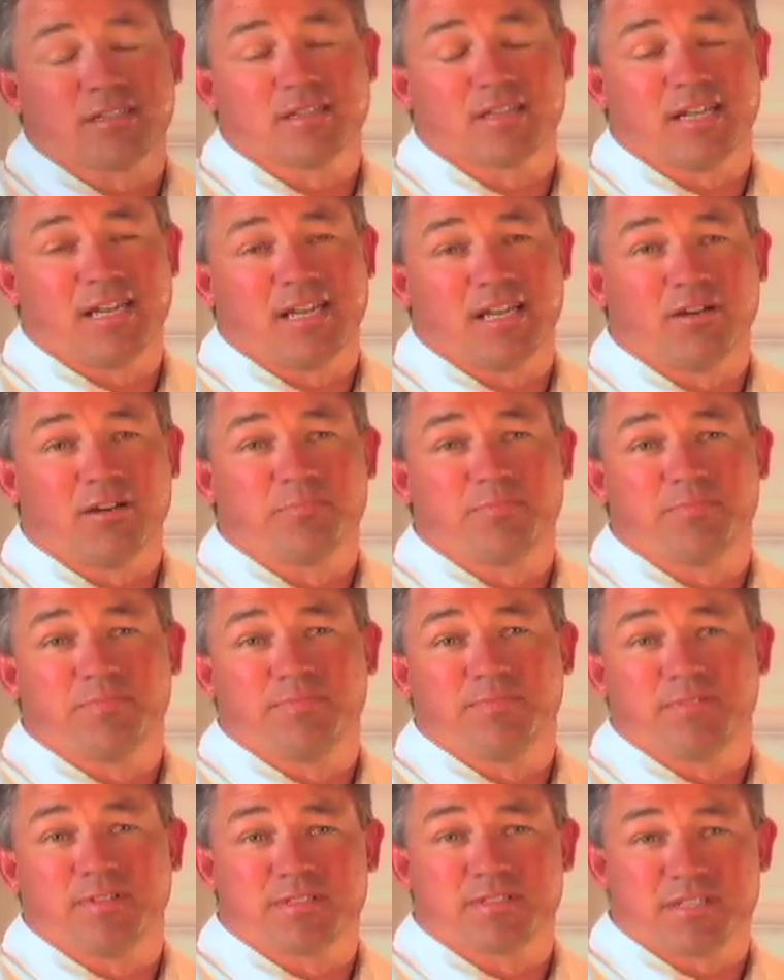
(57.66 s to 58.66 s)
going to
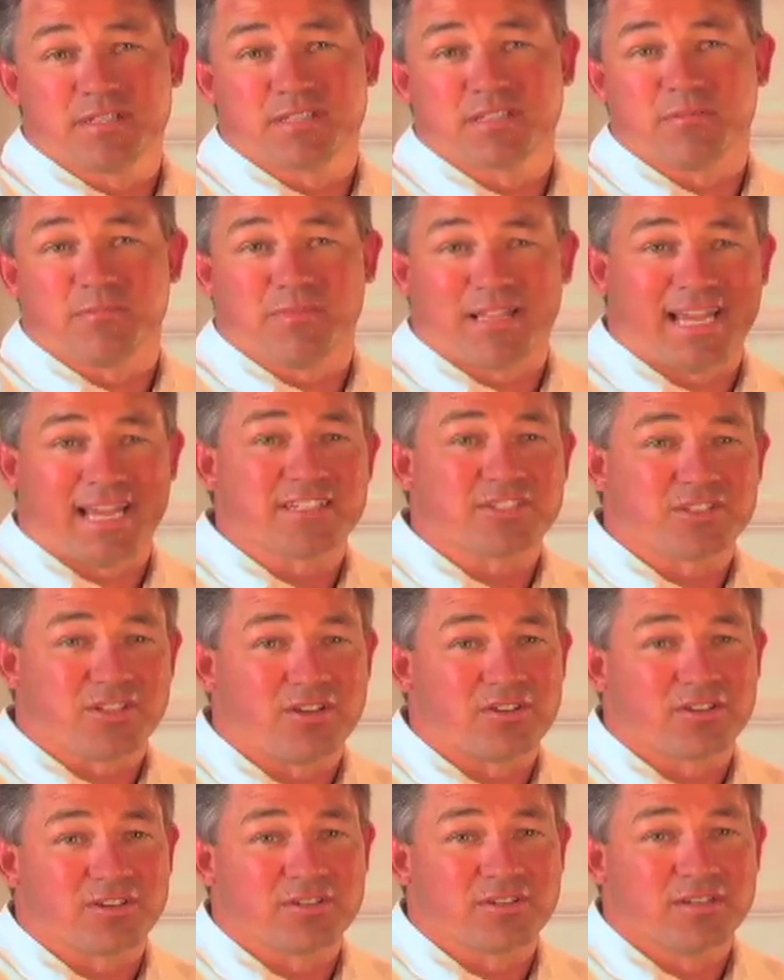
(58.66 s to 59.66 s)
help the system last
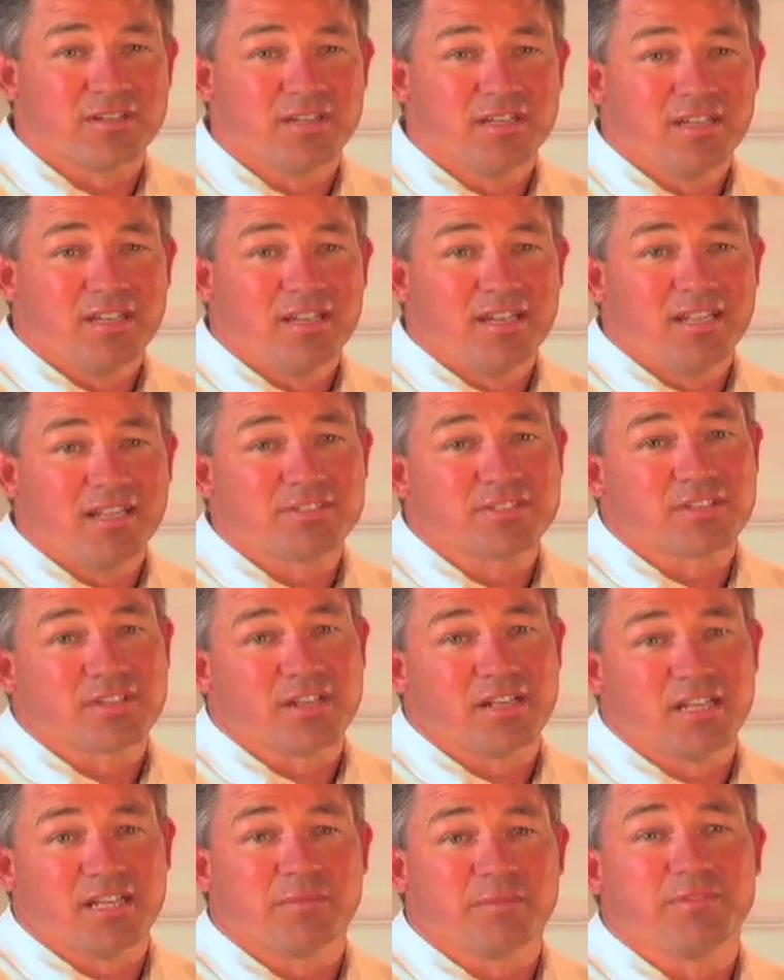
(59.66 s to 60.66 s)
longer, it's
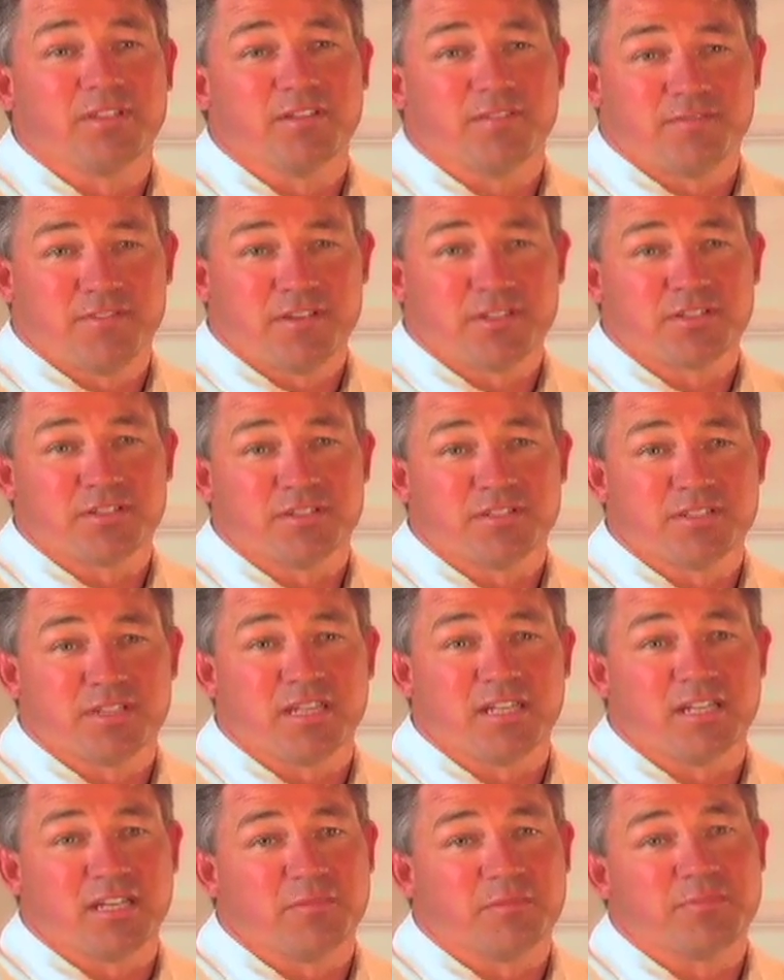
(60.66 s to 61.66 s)
going to help the
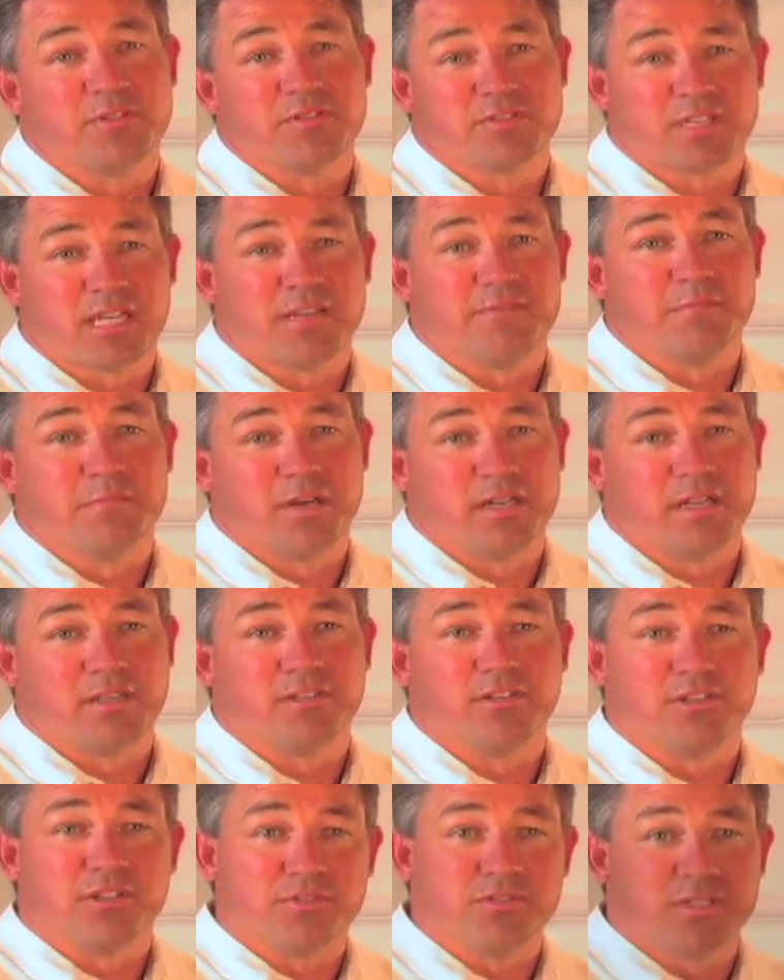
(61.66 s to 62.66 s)
efficiency and help you save money
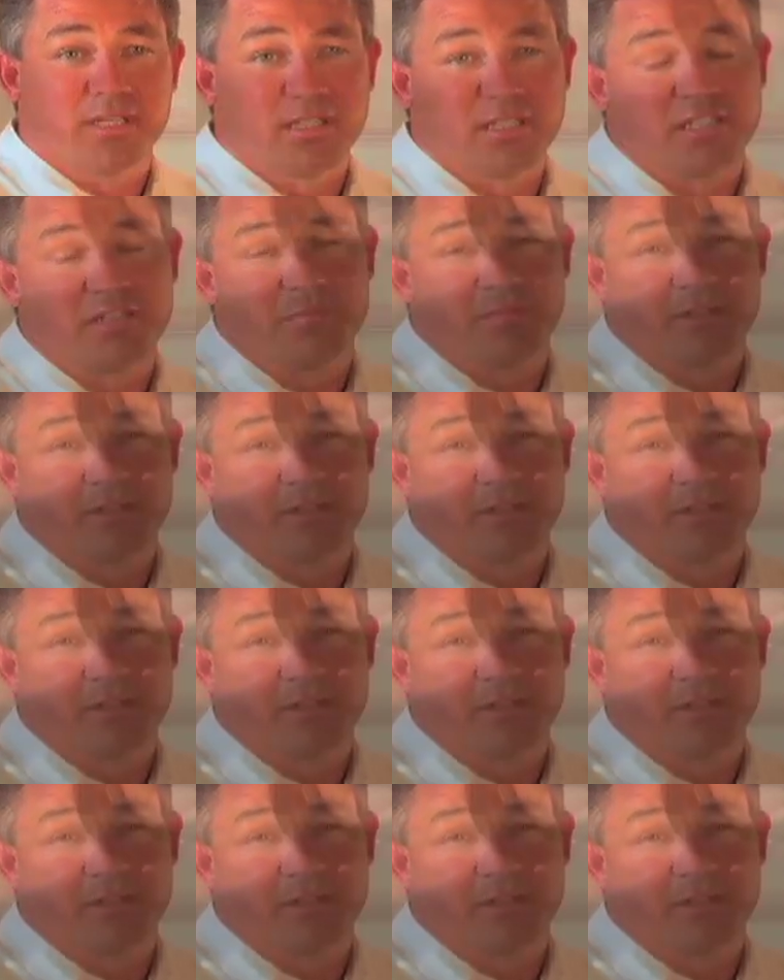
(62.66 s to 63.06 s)
in your utility